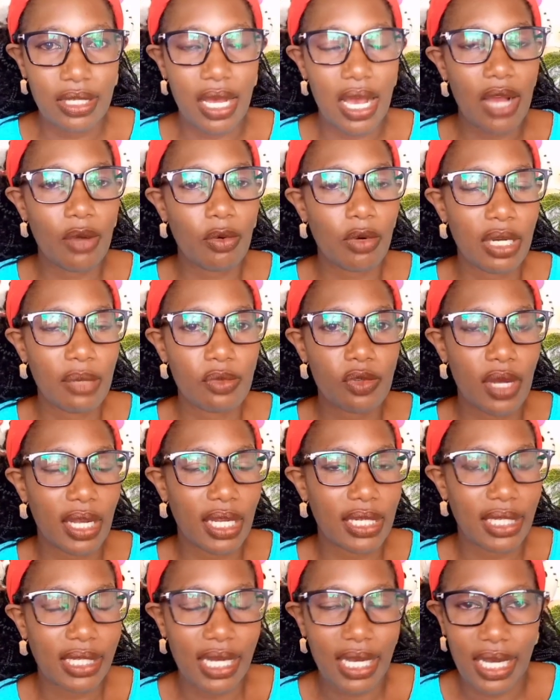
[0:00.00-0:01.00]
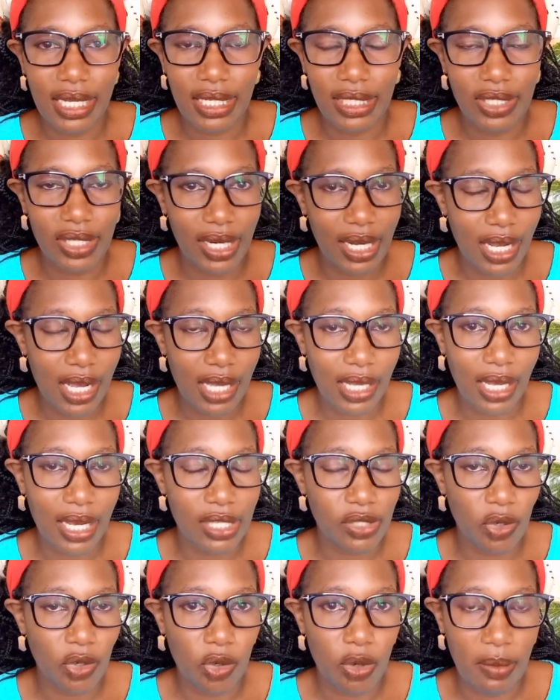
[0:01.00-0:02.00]
Hakuna mtu angetaka kakijana kake
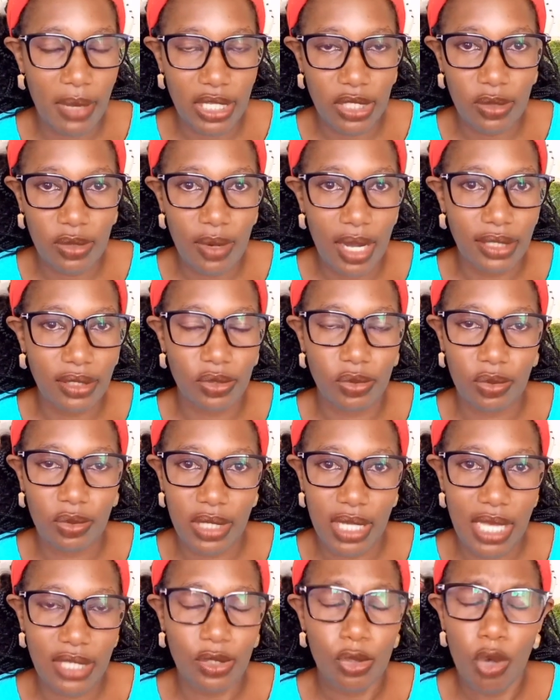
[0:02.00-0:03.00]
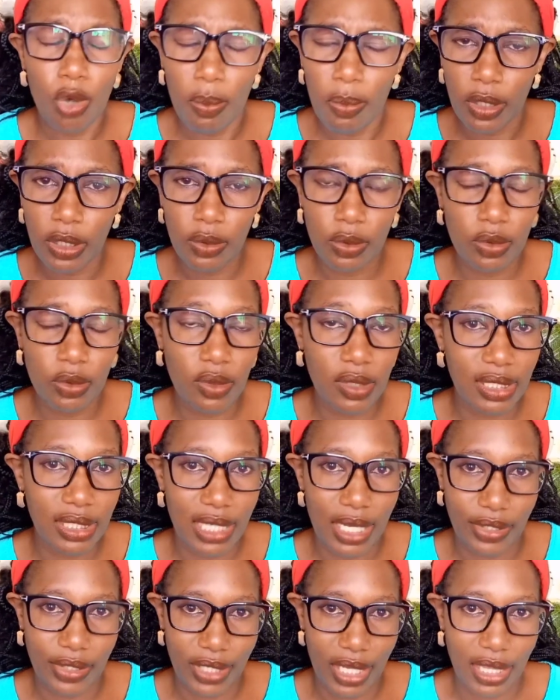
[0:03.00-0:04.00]
kasodomaiziwa at 2 years. Nobody would want
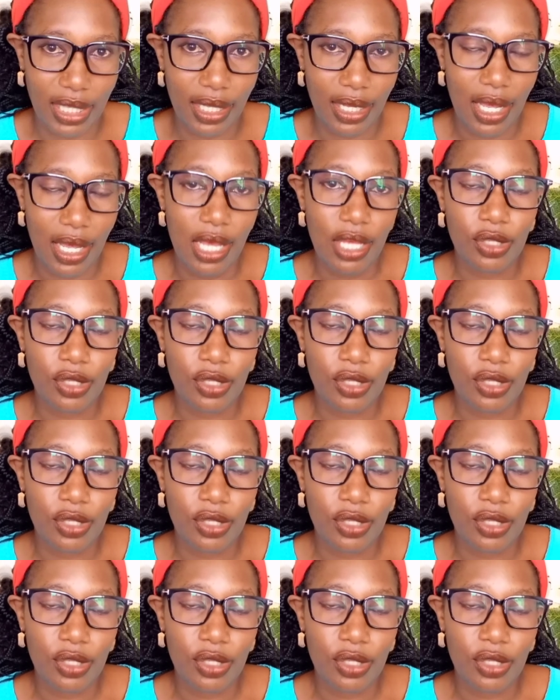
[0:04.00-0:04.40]
such a thing.